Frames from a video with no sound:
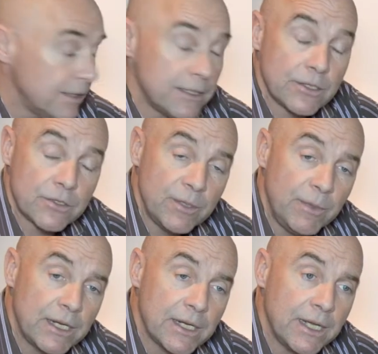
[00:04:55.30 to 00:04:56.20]
it's a
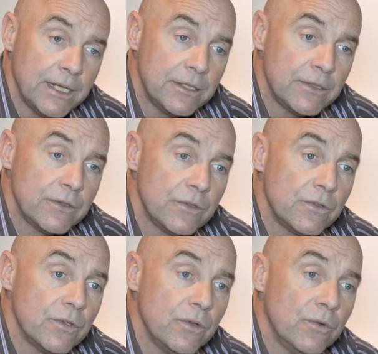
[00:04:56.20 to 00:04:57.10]
streaming client.
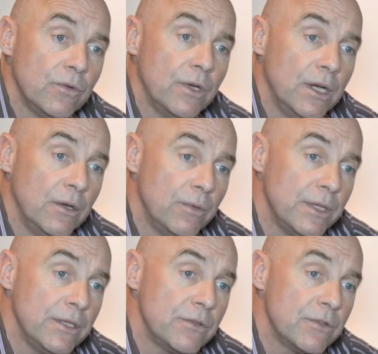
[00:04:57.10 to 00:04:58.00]
So
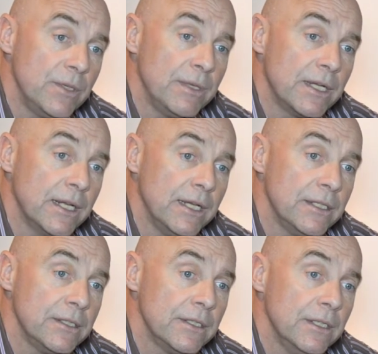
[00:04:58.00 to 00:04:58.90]
with this streaming
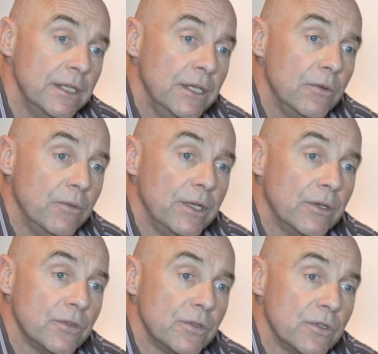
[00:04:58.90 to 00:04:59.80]
client, we
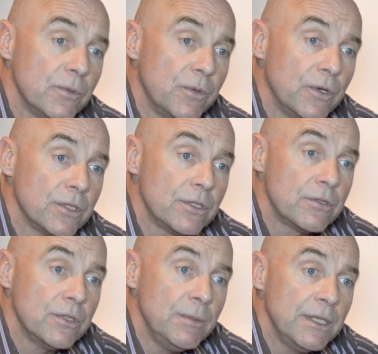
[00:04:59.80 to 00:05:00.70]
also support
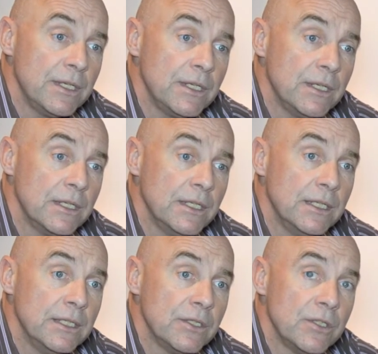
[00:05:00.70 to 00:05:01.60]
streaming
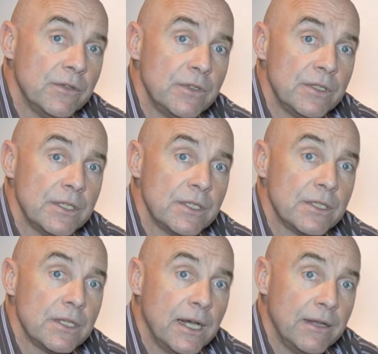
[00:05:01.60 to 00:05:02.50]

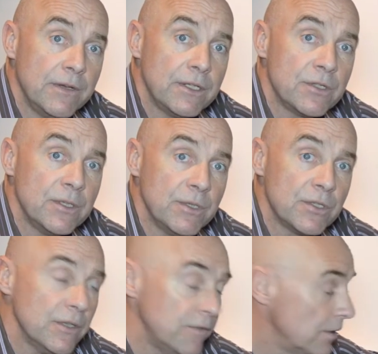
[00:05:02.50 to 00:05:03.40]
services, hi-fi streaming
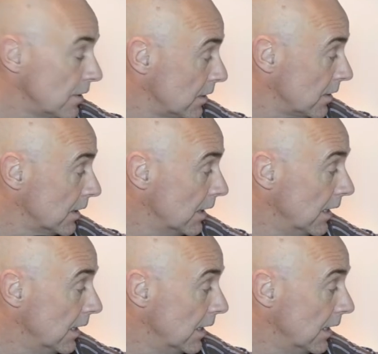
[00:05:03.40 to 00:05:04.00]
services